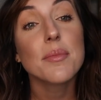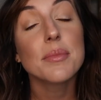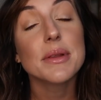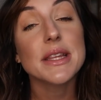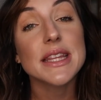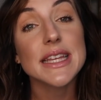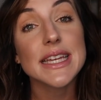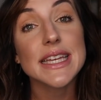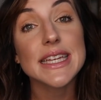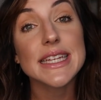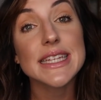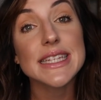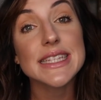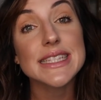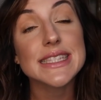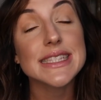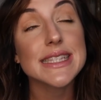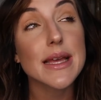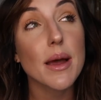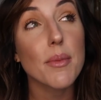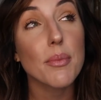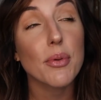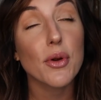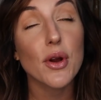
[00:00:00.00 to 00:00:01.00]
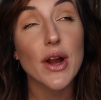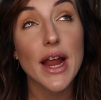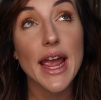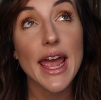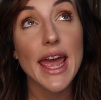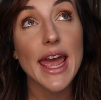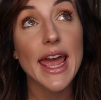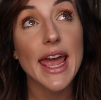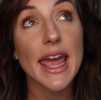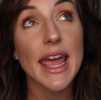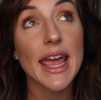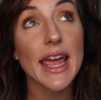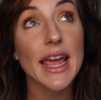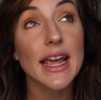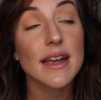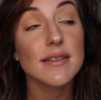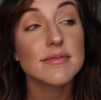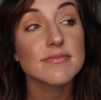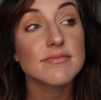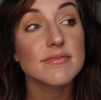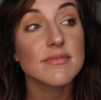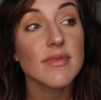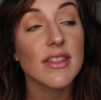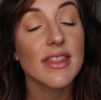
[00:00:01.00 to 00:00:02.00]
Please pray
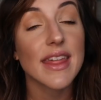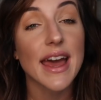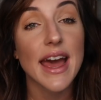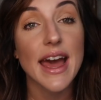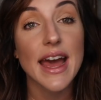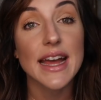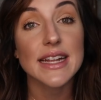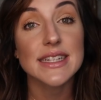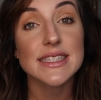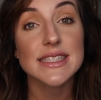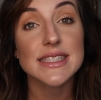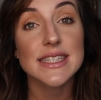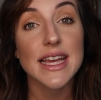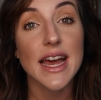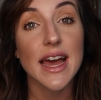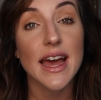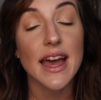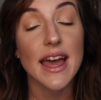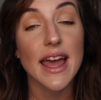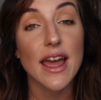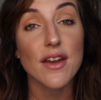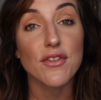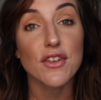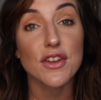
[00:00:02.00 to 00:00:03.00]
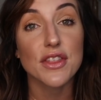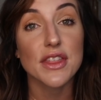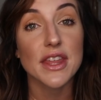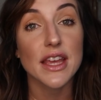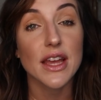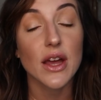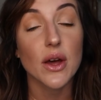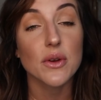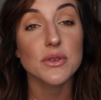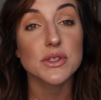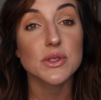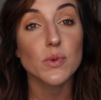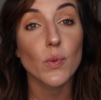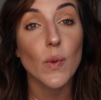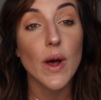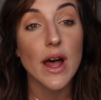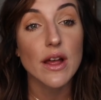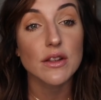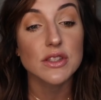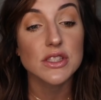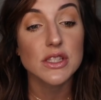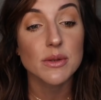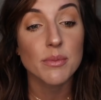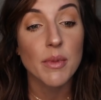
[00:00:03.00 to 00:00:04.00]
that uh, everything goes
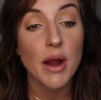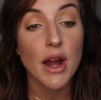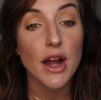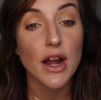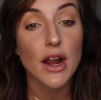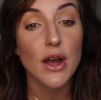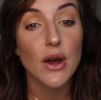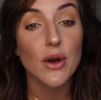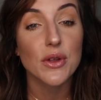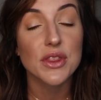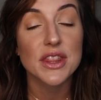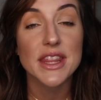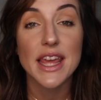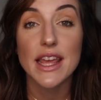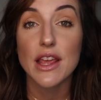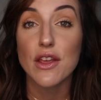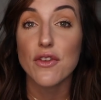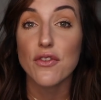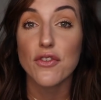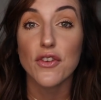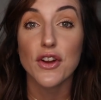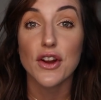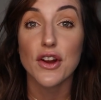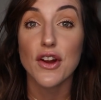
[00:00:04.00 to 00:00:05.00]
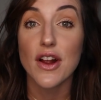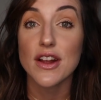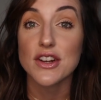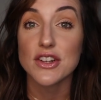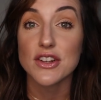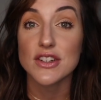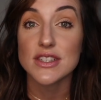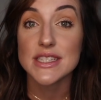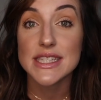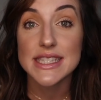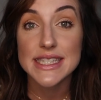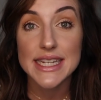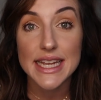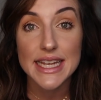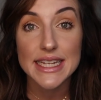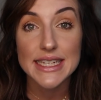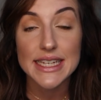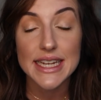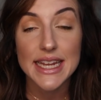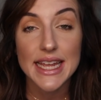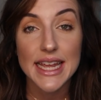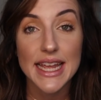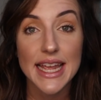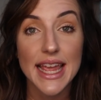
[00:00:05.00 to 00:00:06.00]
well tomorrow. Thank you for your
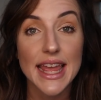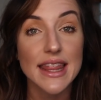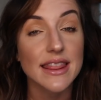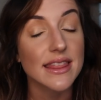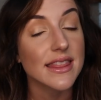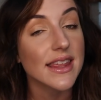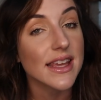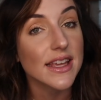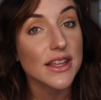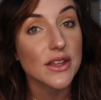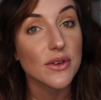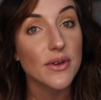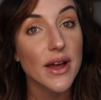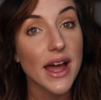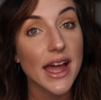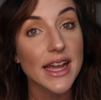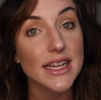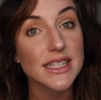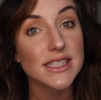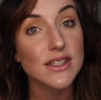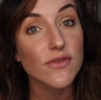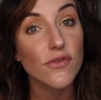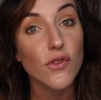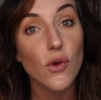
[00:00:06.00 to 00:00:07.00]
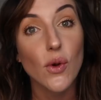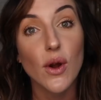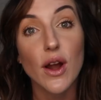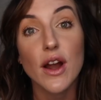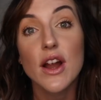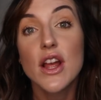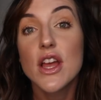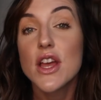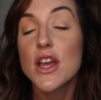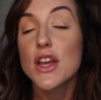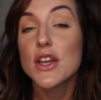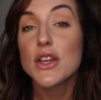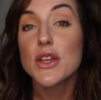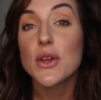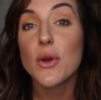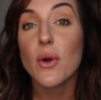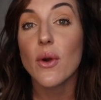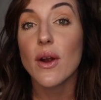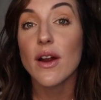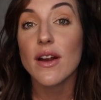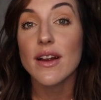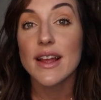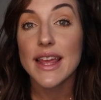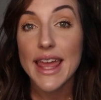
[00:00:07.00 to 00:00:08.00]
understanding and thank you guys for
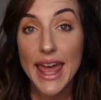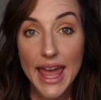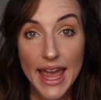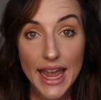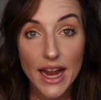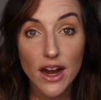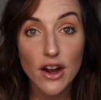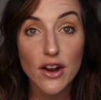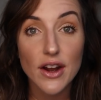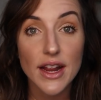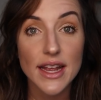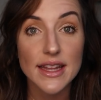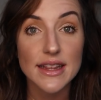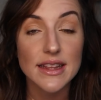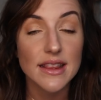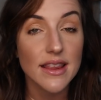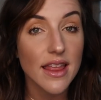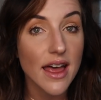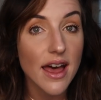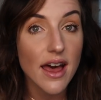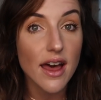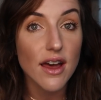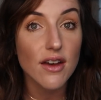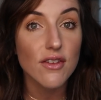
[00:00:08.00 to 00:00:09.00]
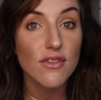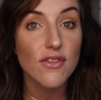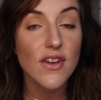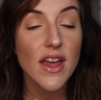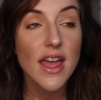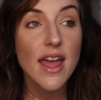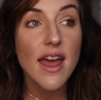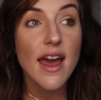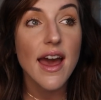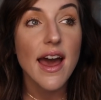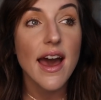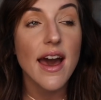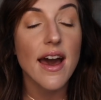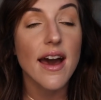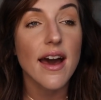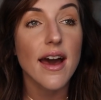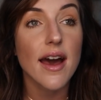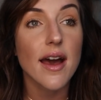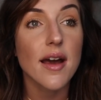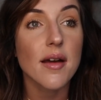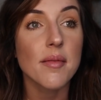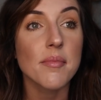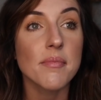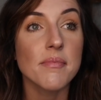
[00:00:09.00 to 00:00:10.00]
your care and love.
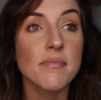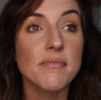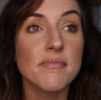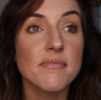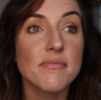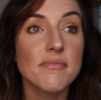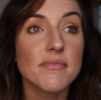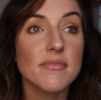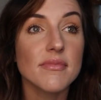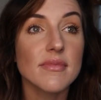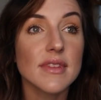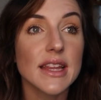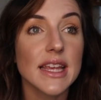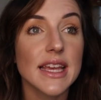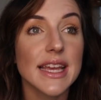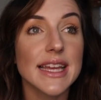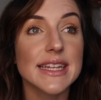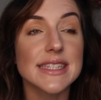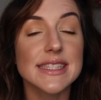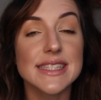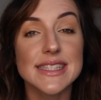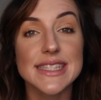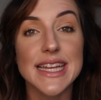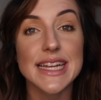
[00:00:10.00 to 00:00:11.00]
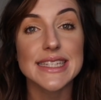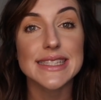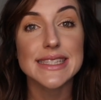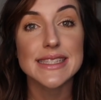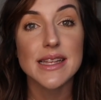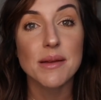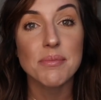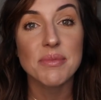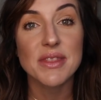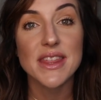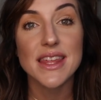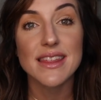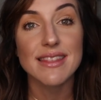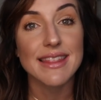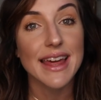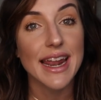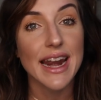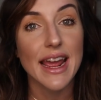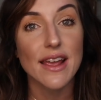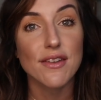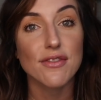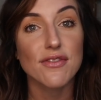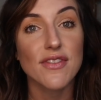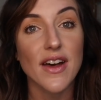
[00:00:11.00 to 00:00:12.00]
Um, it says something
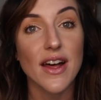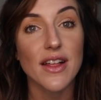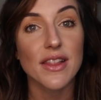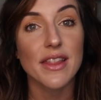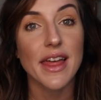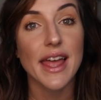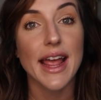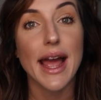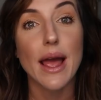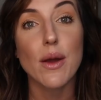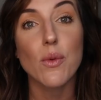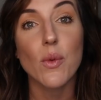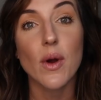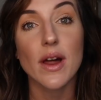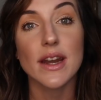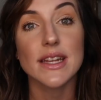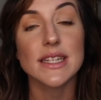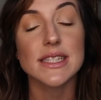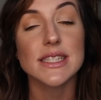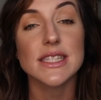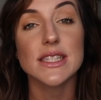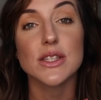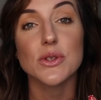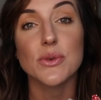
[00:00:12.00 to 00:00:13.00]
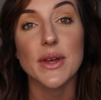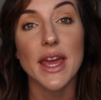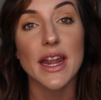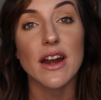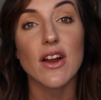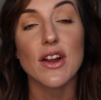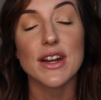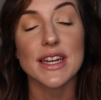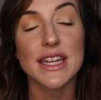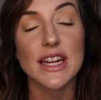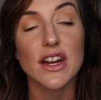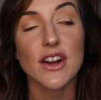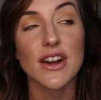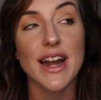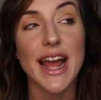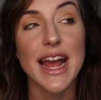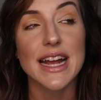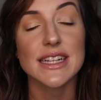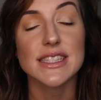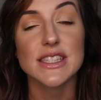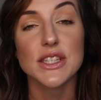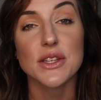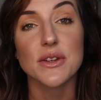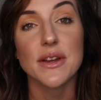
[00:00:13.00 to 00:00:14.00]
that I felt like I wanted to get on here and
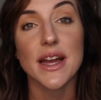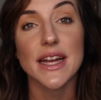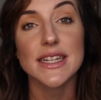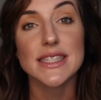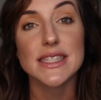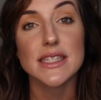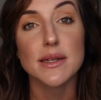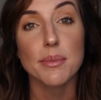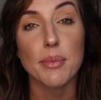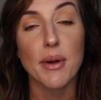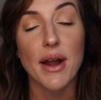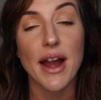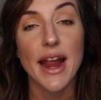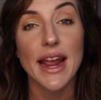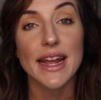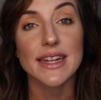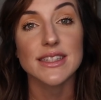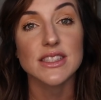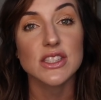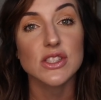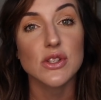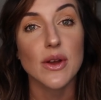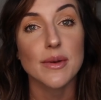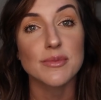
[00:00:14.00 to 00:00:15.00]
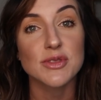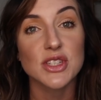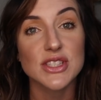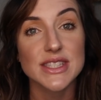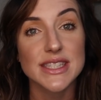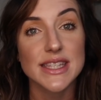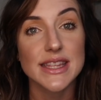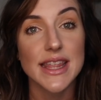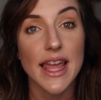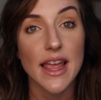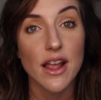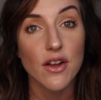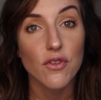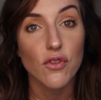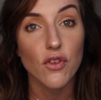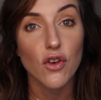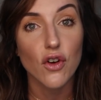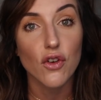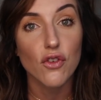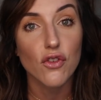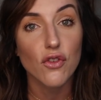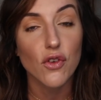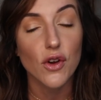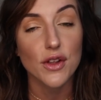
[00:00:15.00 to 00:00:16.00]
ask you guys to pray. And so I'm just
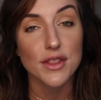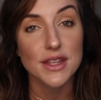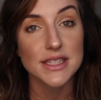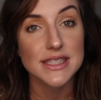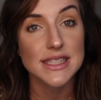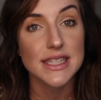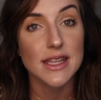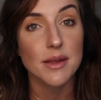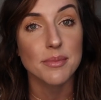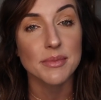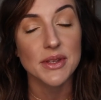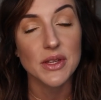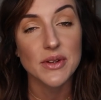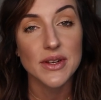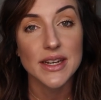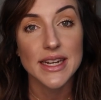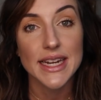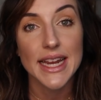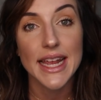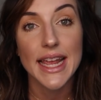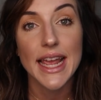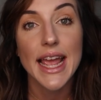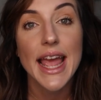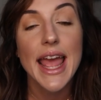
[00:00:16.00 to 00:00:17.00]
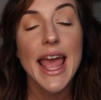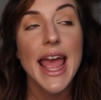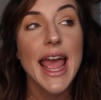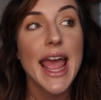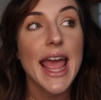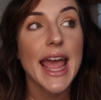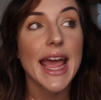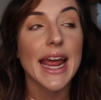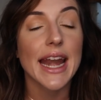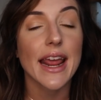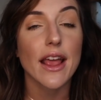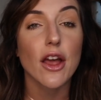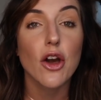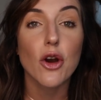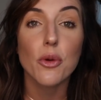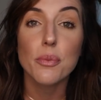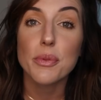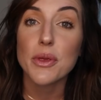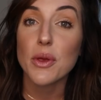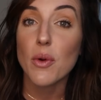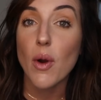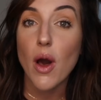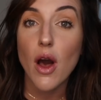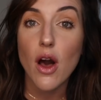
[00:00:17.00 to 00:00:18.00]
thankful for this community. And I
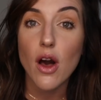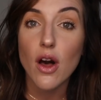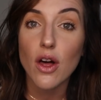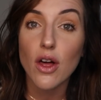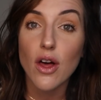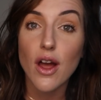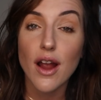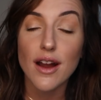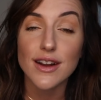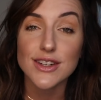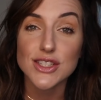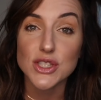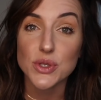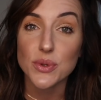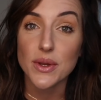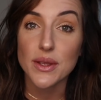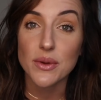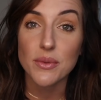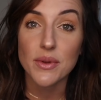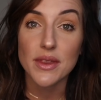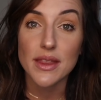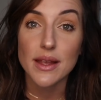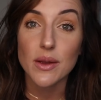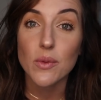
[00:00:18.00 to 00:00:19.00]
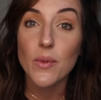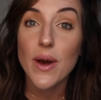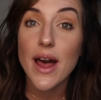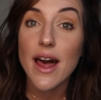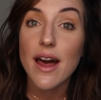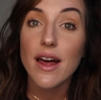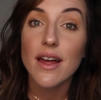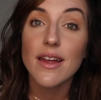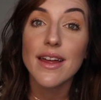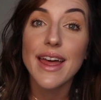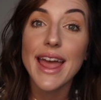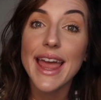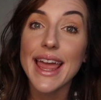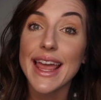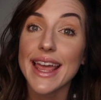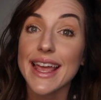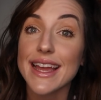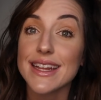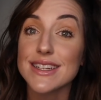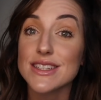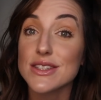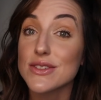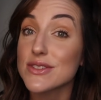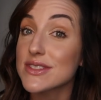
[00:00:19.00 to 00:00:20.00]
hope you all are doing really well.
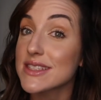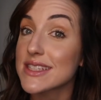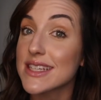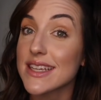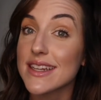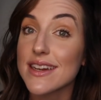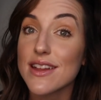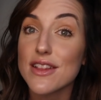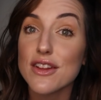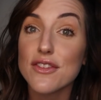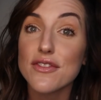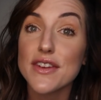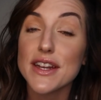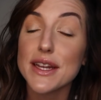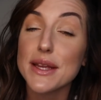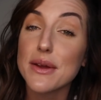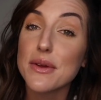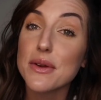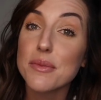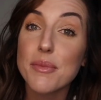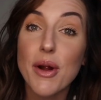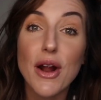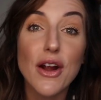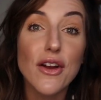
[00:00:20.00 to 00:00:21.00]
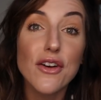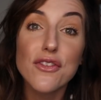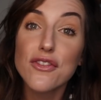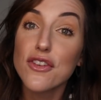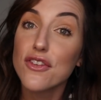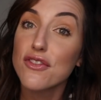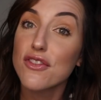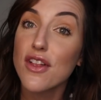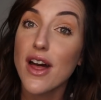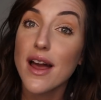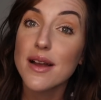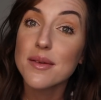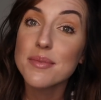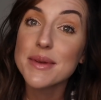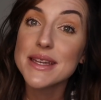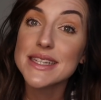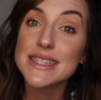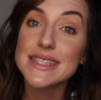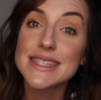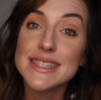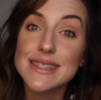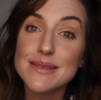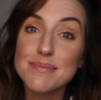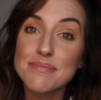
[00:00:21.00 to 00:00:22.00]
And you'll see another video tomorrow for
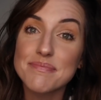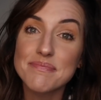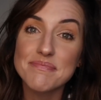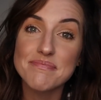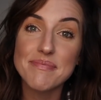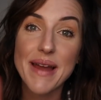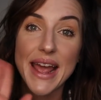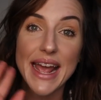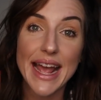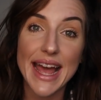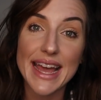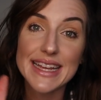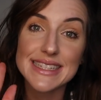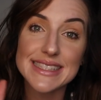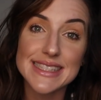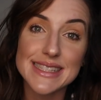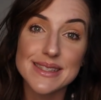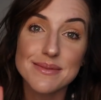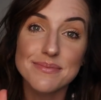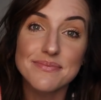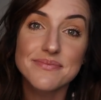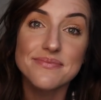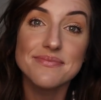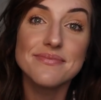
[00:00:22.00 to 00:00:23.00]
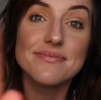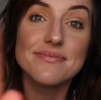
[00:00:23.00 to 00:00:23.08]
Vlogmas. Bye, guys.